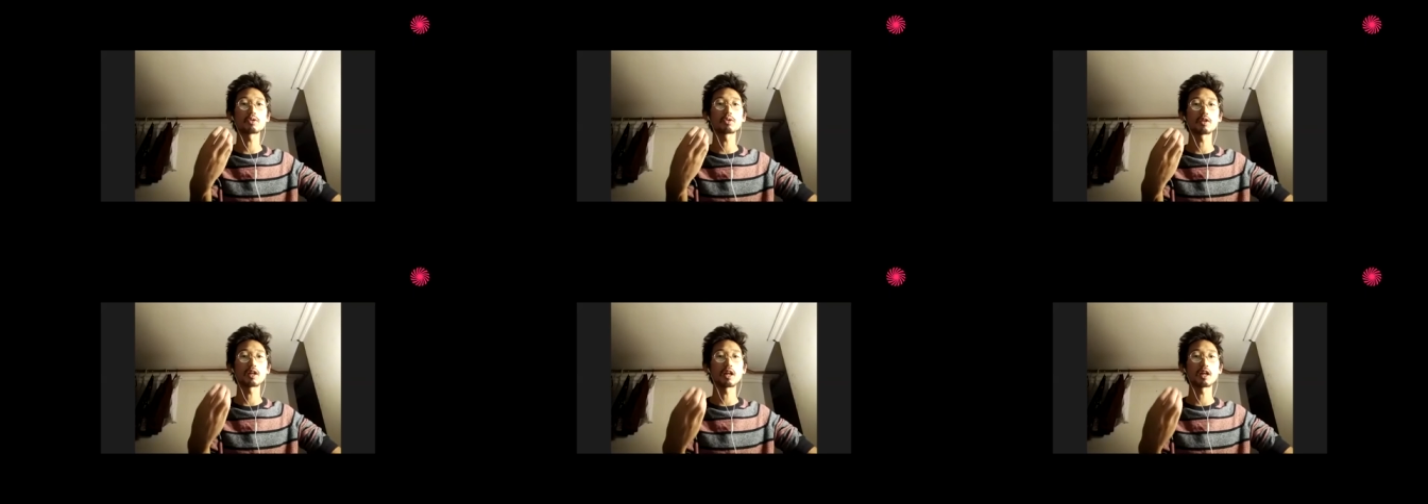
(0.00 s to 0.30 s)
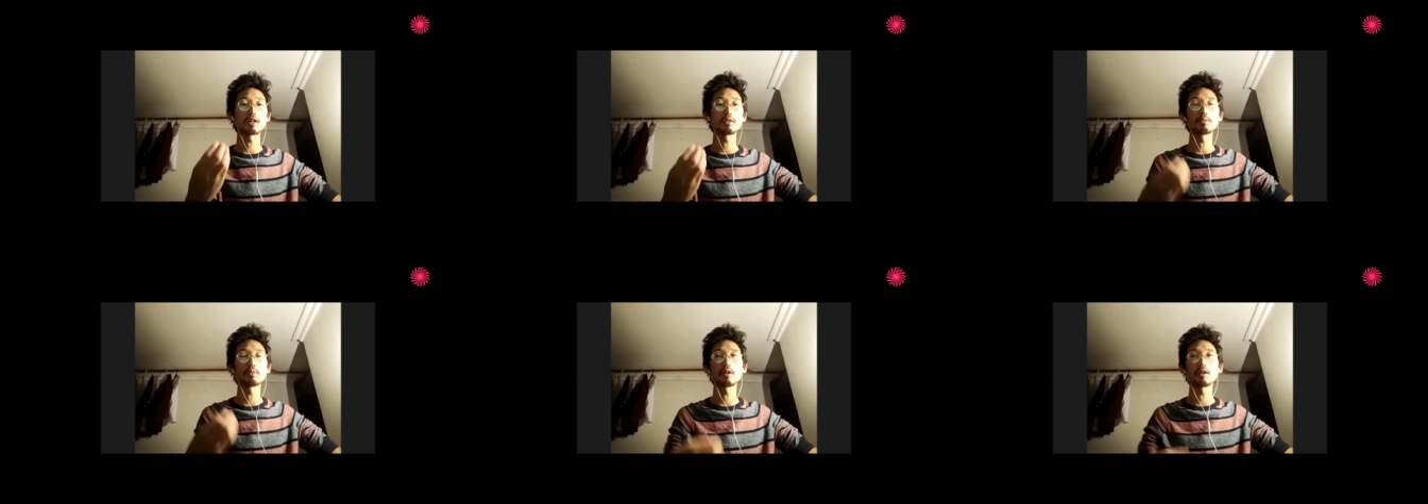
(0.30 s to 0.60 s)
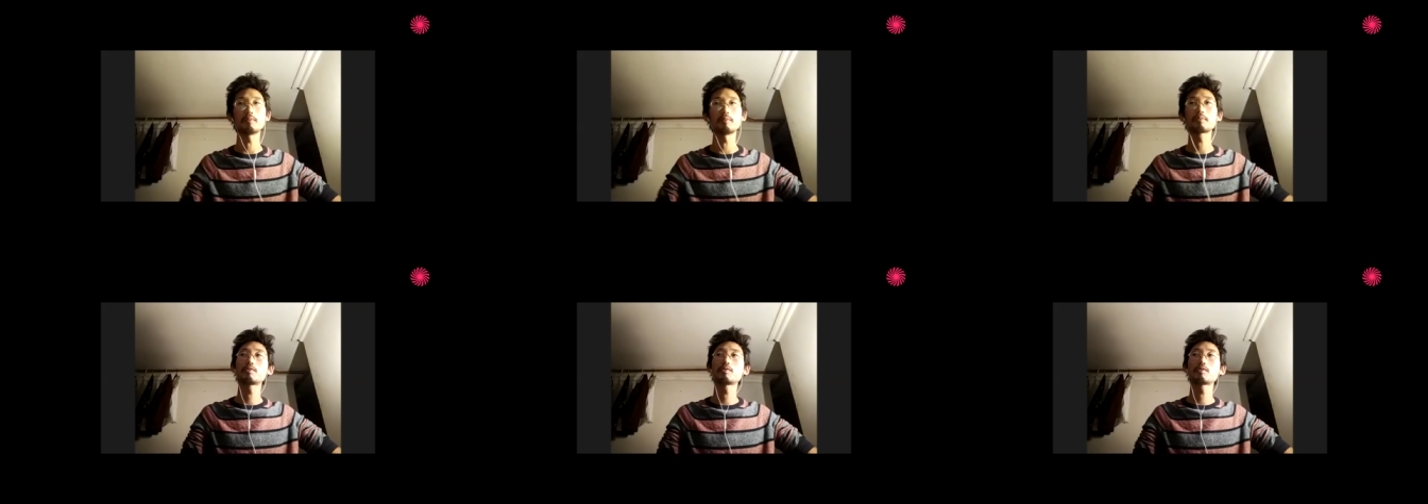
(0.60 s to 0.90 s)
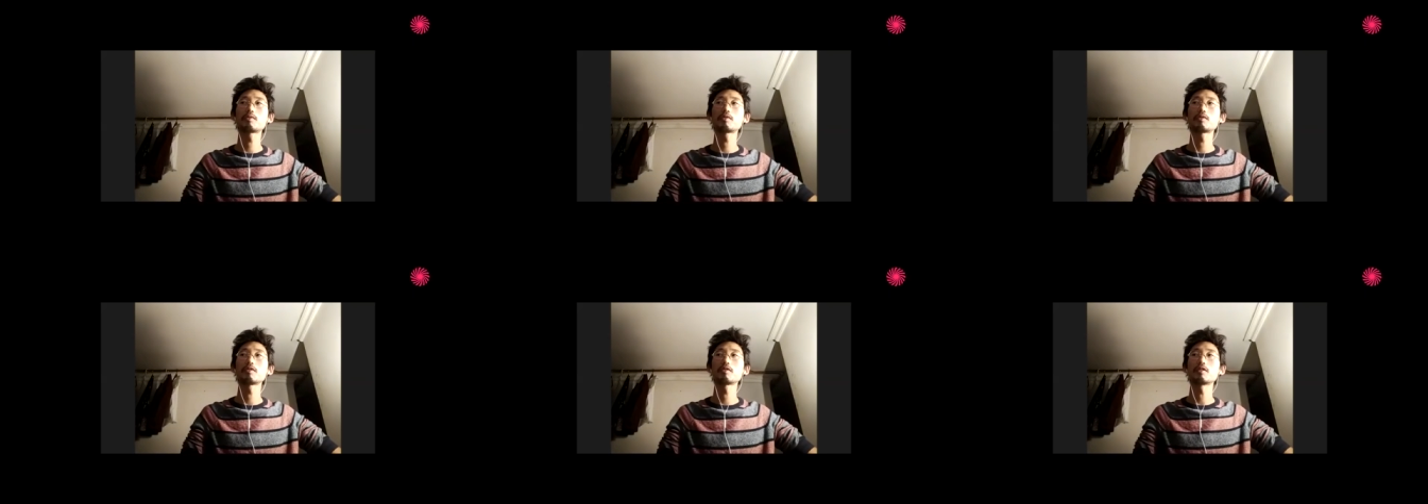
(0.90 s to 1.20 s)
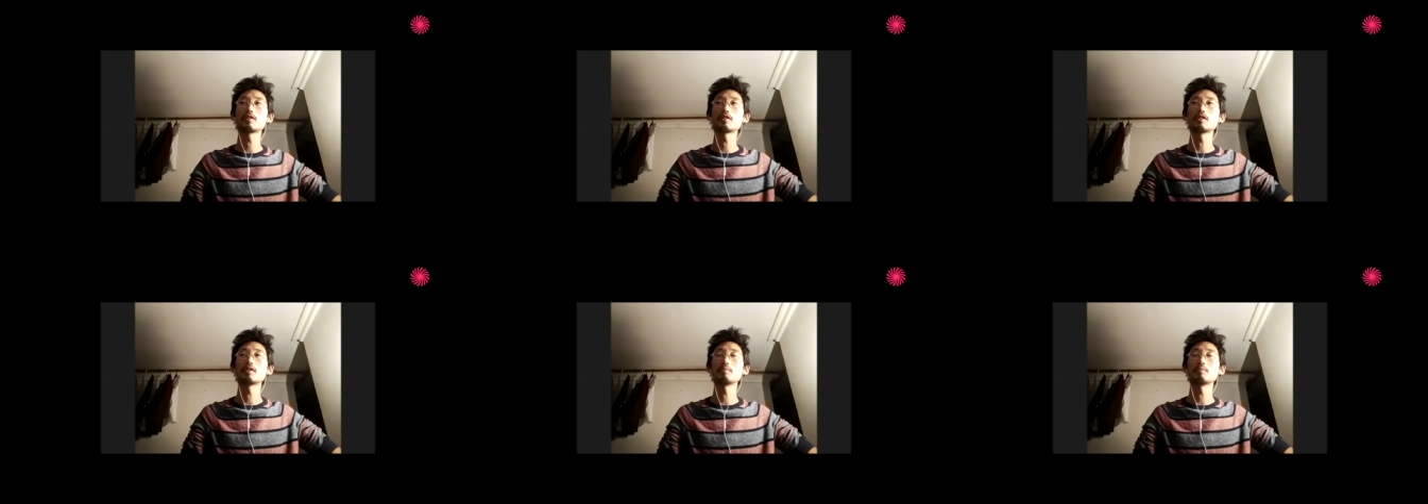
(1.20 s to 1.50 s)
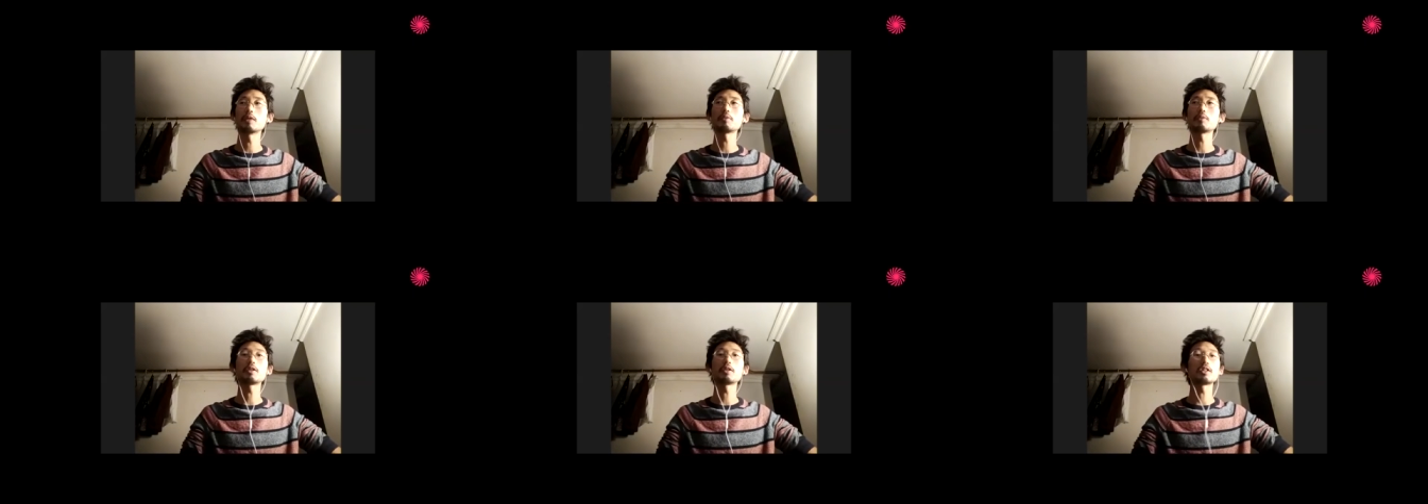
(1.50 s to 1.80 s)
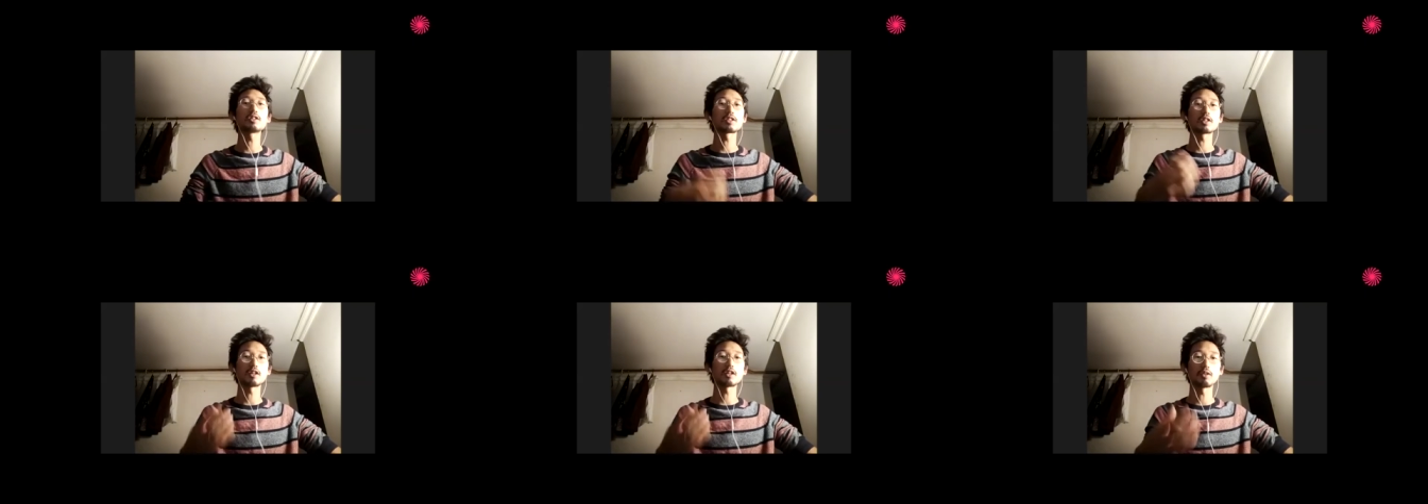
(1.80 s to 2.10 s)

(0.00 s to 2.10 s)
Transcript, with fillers: kind of a, maybe it's a,